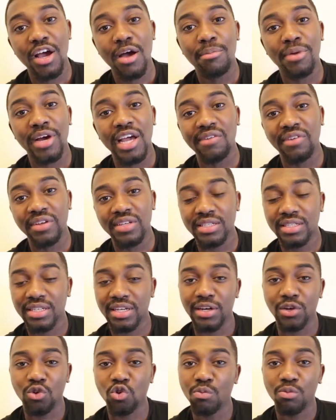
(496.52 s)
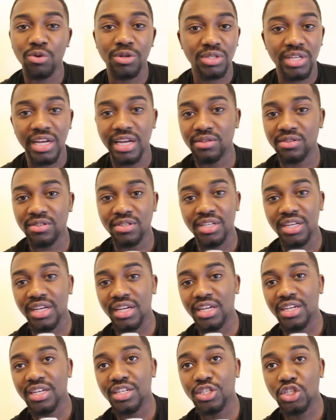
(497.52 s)
But if you're just a normal day to
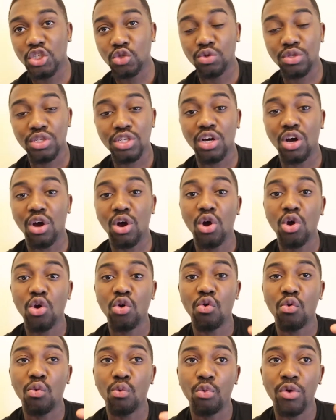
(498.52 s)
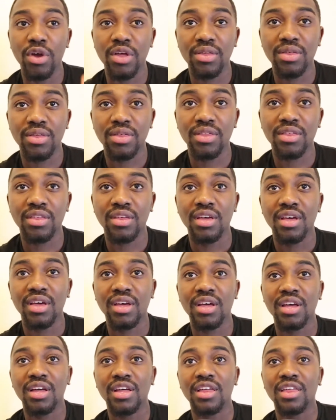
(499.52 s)
day shooter with
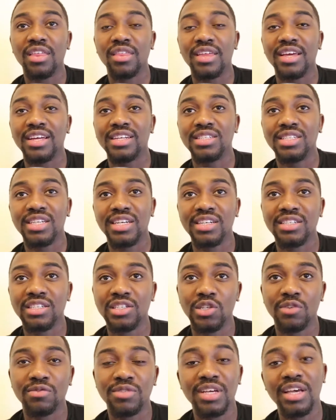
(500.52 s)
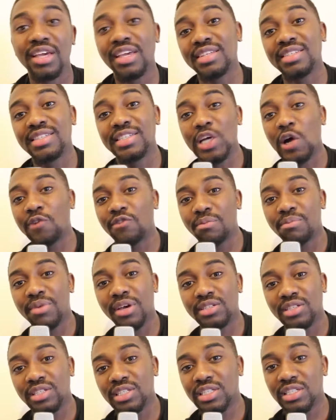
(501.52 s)
the intention of taking selfie
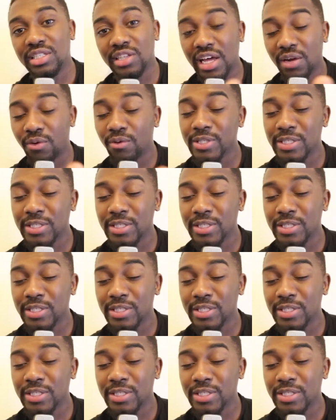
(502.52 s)
pictures, I know.